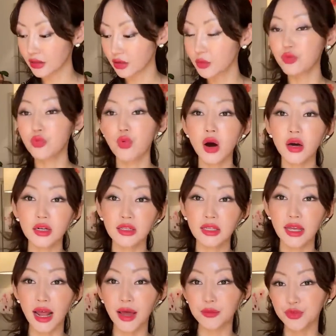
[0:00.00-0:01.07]
the water
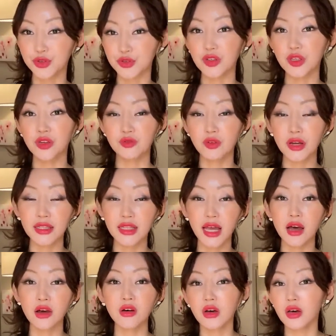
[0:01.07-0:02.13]
that I'm drinking right
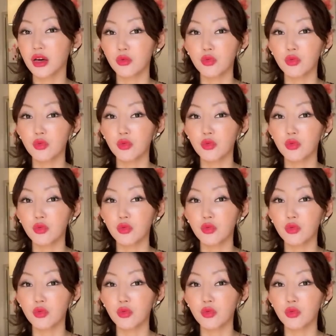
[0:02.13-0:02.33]
now,